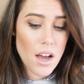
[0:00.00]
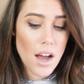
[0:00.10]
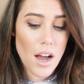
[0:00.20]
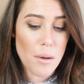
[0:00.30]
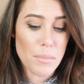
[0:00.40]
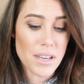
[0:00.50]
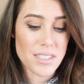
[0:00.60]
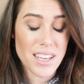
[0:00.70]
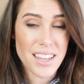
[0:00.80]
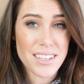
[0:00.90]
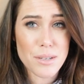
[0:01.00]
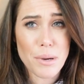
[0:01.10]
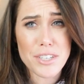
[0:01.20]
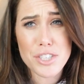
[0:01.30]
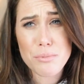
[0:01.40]
um, because I like to
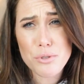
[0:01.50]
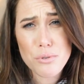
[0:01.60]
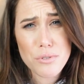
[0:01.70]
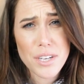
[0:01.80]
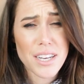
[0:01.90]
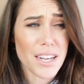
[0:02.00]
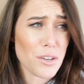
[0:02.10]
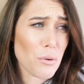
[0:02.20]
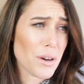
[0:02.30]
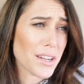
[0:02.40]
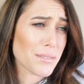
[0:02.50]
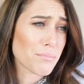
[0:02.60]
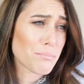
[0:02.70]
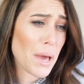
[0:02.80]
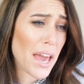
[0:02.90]
buy cheap jewelry and I don't want to
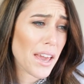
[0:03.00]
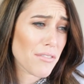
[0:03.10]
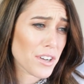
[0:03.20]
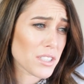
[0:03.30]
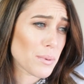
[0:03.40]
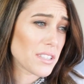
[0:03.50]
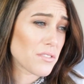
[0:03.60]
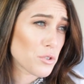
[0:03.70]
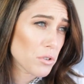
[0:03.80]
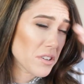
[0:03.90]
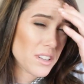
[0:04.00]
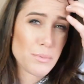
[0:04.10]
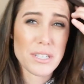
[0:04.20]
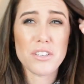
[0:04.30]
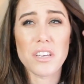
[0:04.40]
pay for expensive jewelry
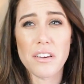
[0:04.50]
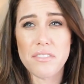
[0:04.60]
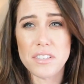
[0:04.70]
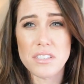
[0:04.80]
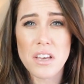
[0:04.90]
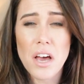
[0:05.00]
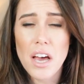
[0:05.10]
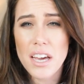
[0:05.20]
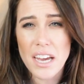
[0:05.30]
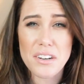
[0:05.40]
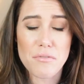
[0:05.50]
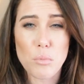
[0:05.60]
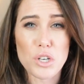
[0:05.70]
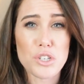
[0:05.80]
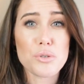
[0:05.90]
especially if it's kind of
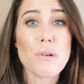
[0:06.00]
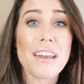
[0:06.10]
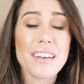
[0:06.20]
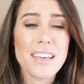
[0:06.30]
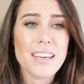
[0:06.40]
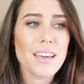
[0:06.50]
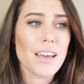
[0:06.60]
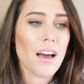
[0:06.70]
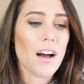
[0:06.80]
more trendy.